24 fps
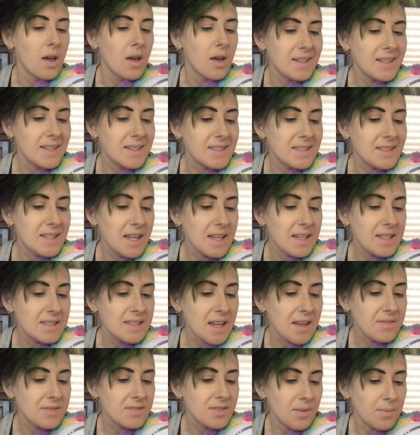It's nice to
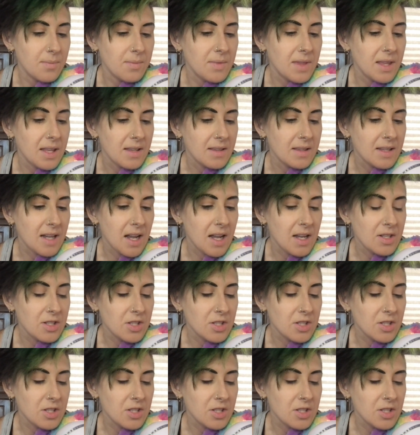have something that I